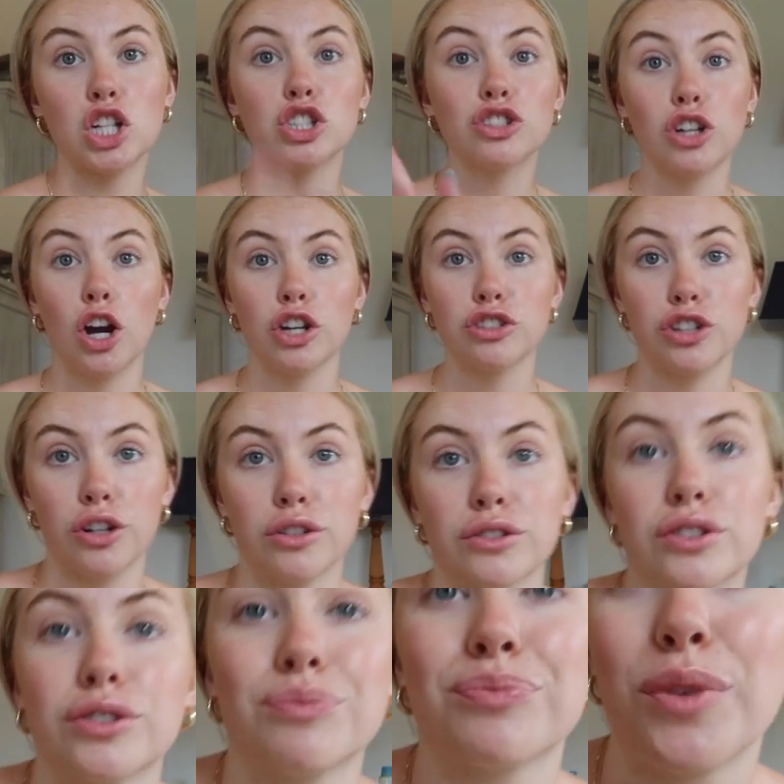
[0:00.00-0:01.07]

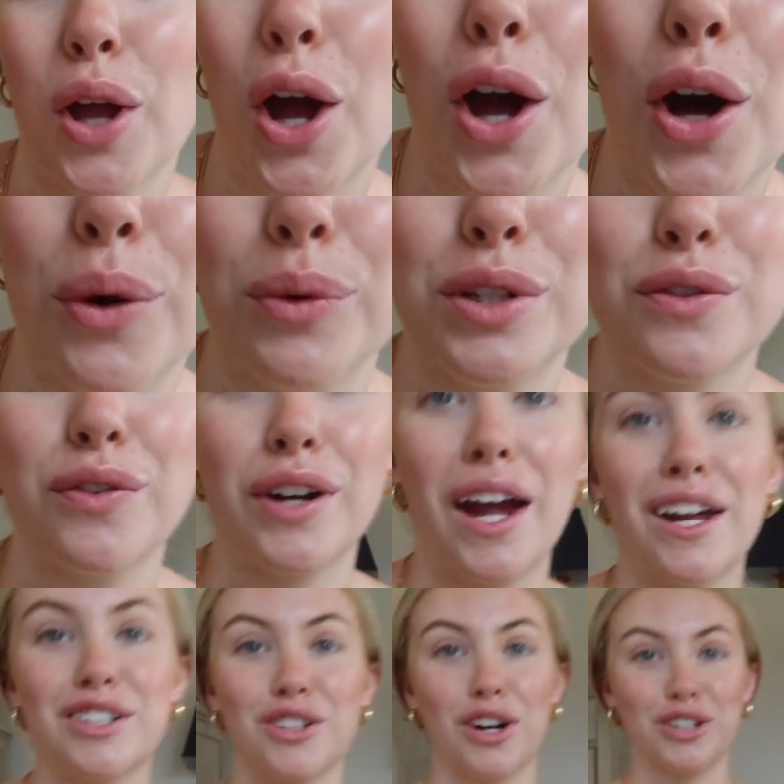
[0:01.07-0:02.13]
chargers. Always
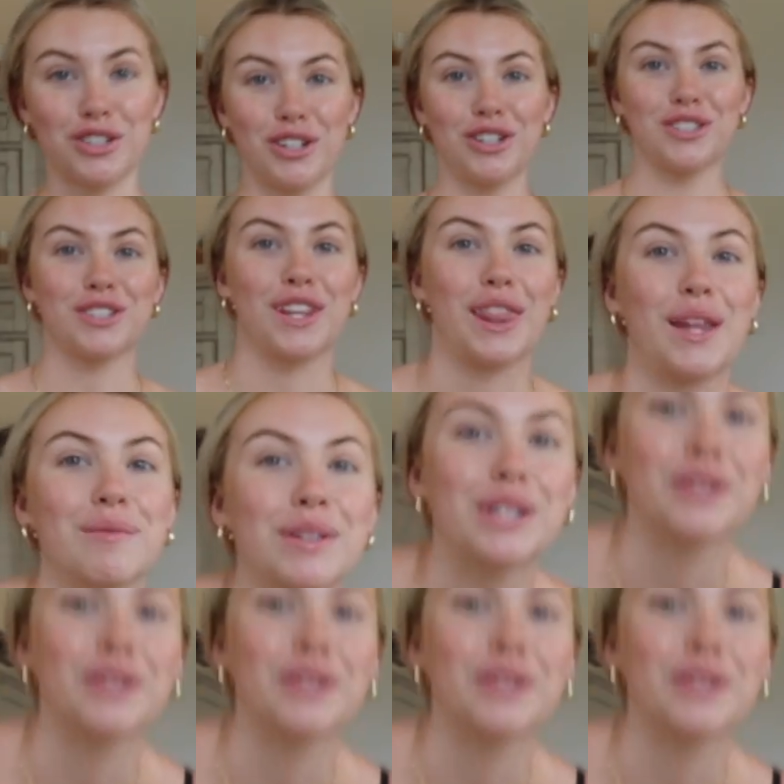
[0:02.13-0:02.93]
forget chargers. Let